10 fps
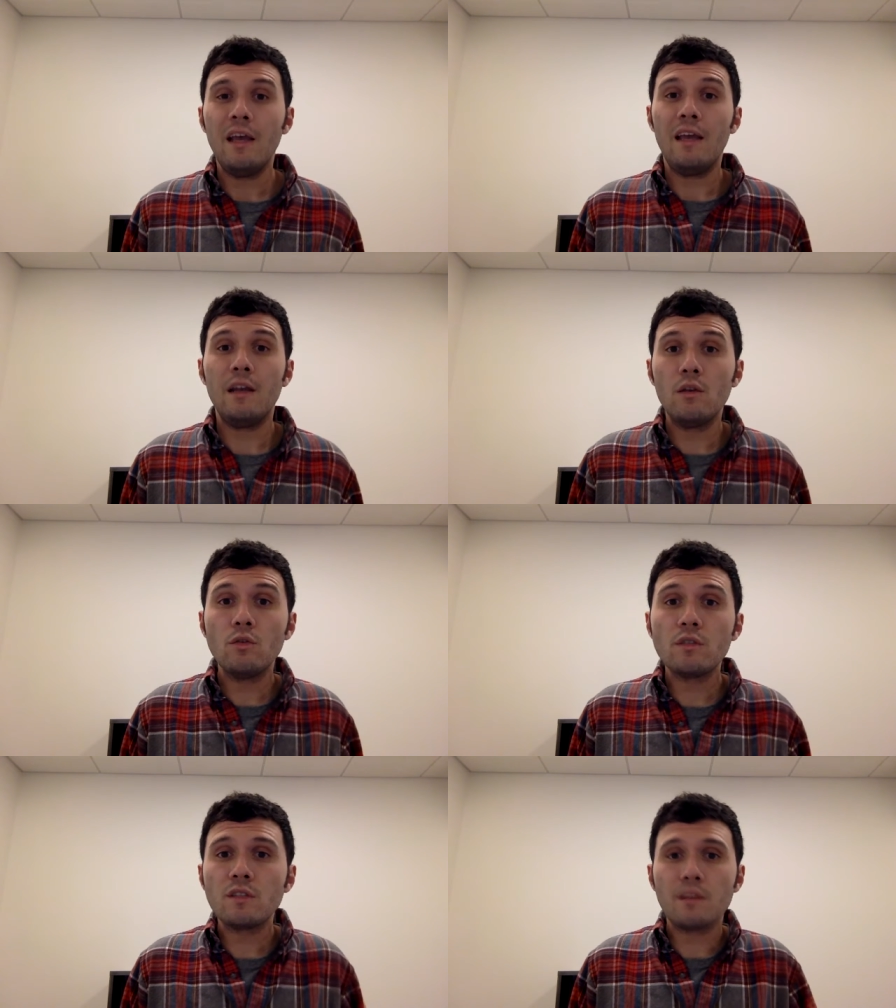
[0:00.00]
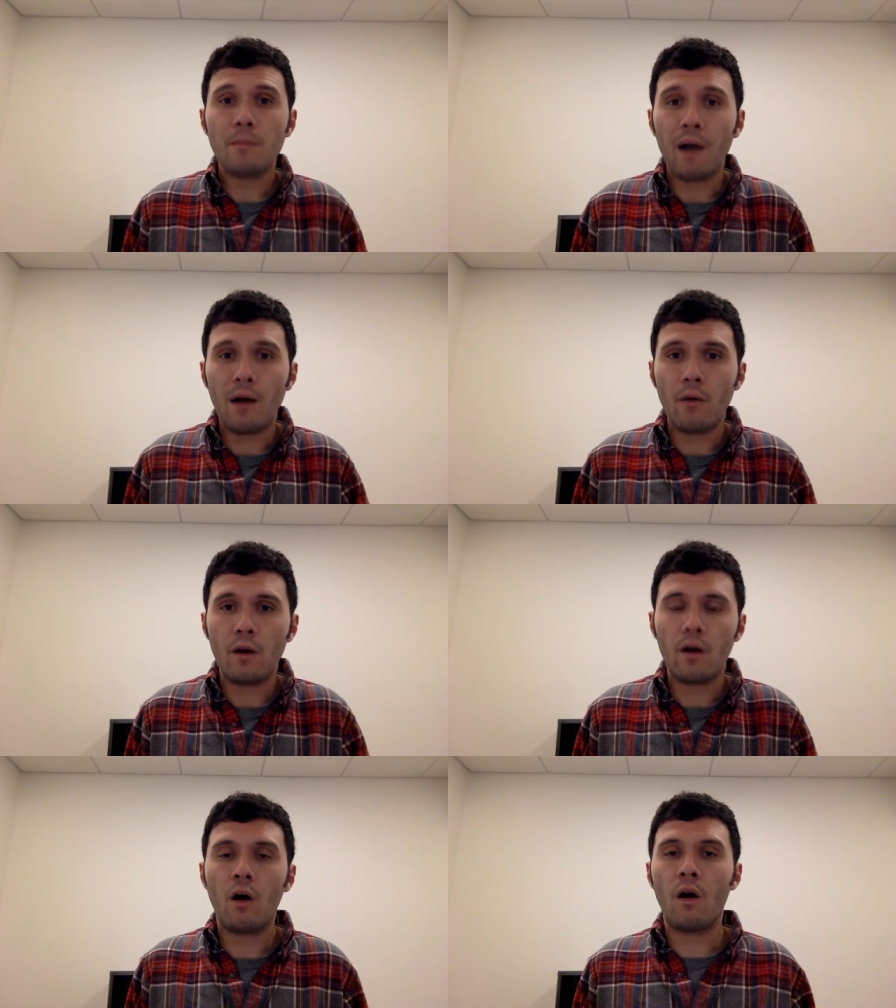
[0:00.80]
it loses the
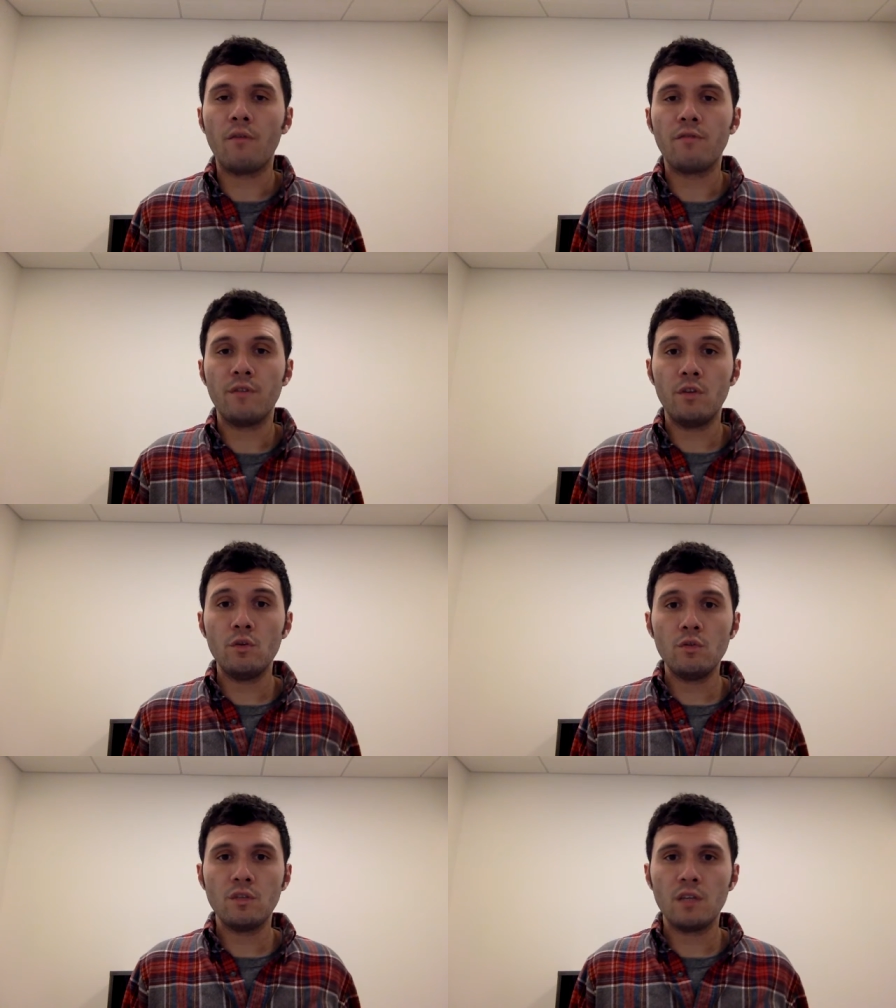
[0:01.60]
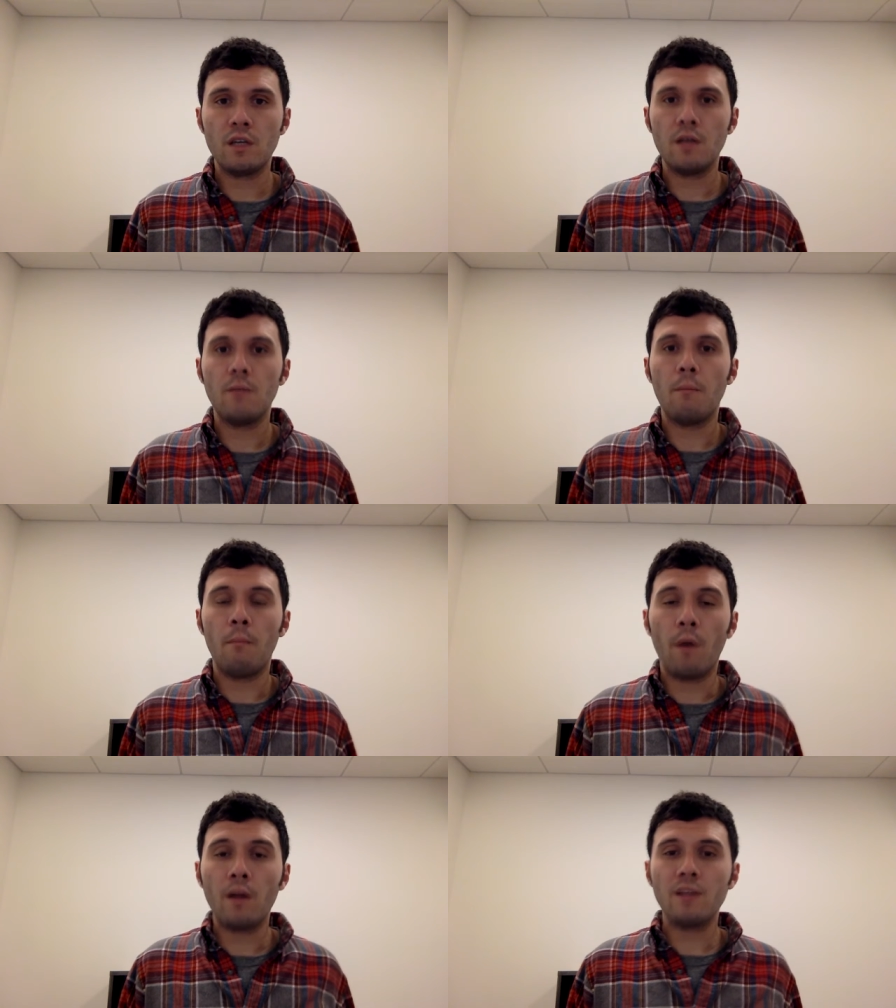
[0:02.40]
power of using
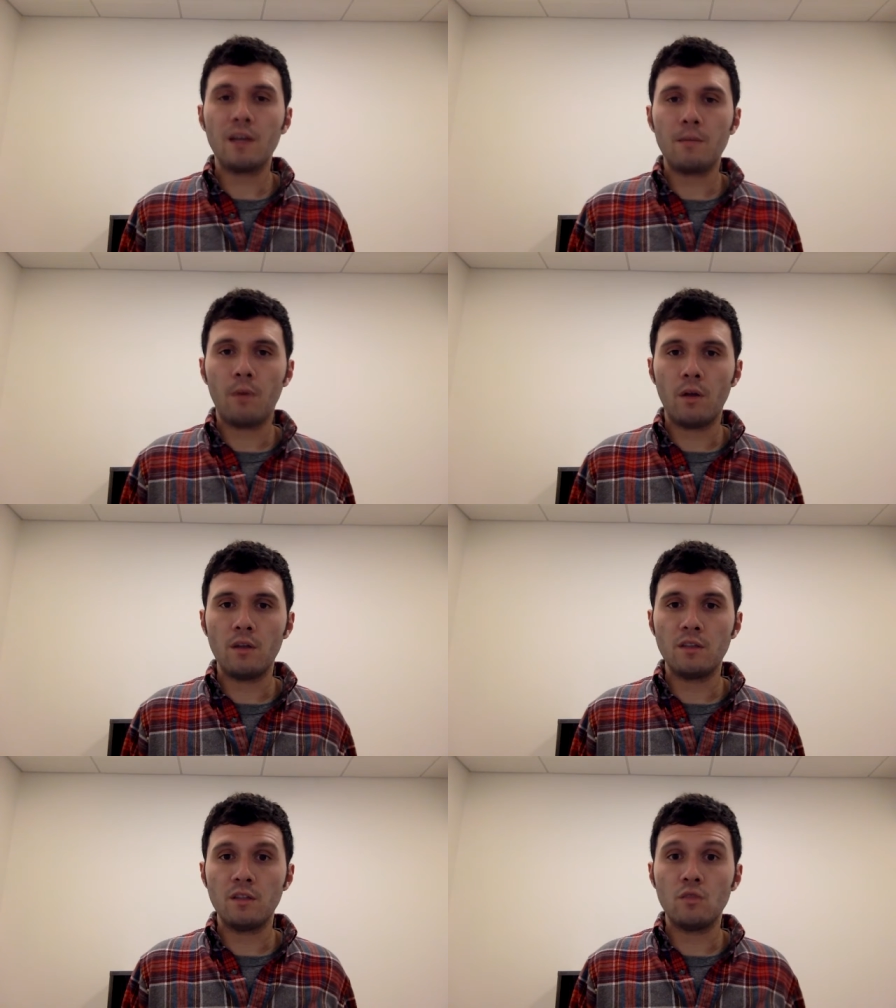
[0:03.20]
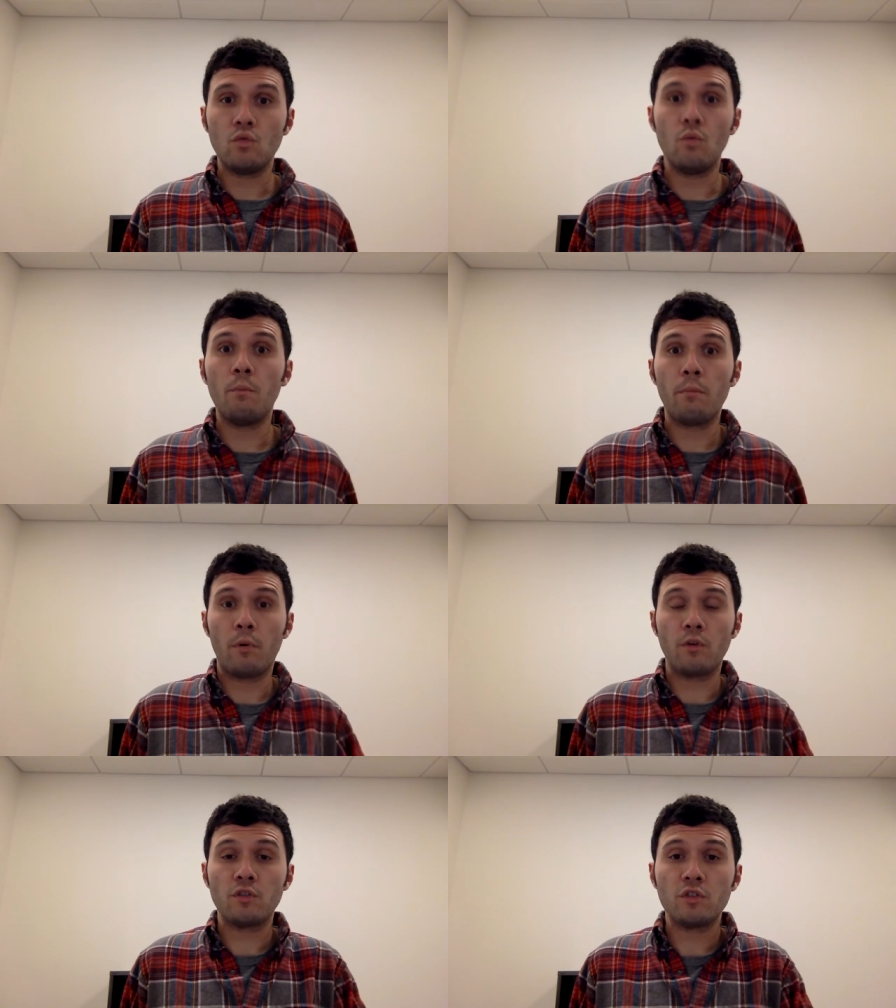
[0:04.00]
monetary policy to
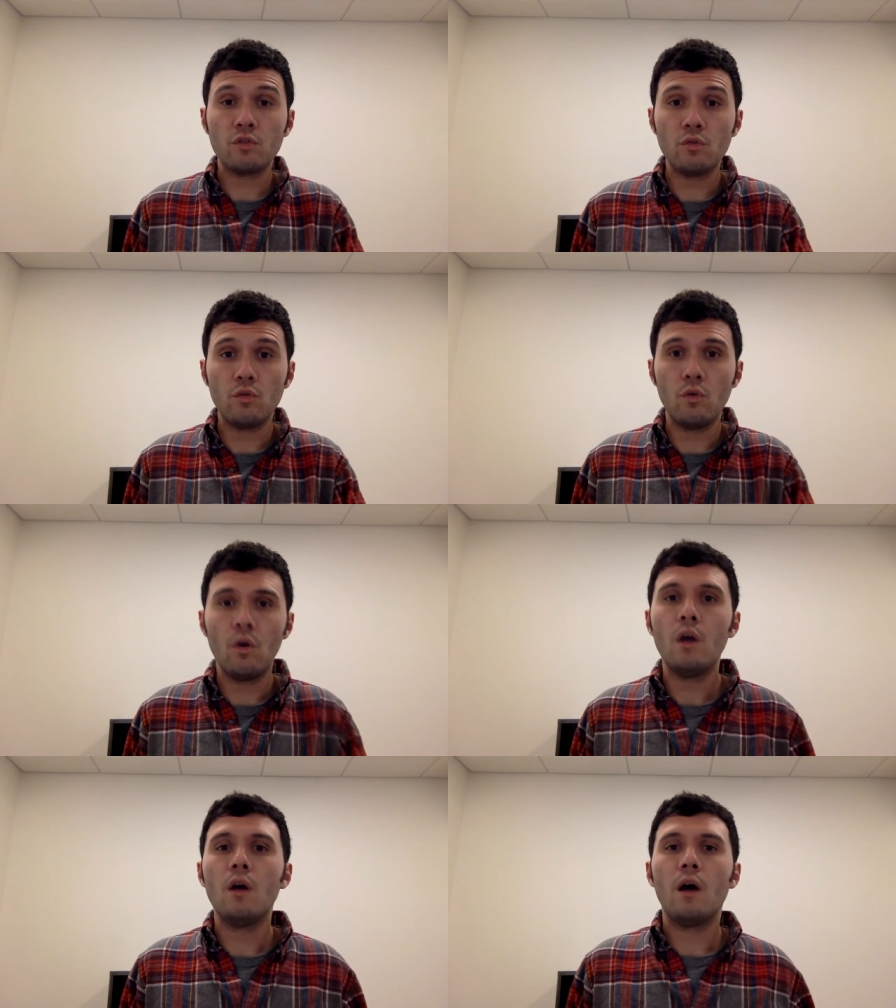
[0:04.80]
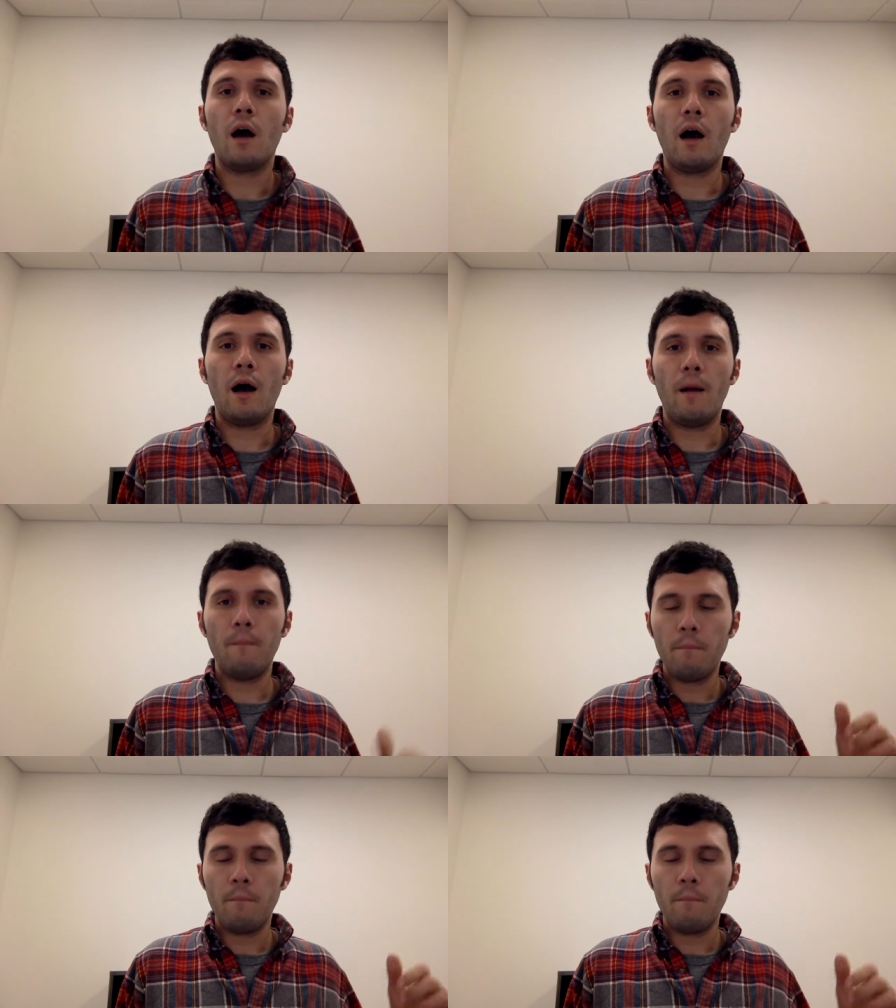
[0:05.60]
pursue uh,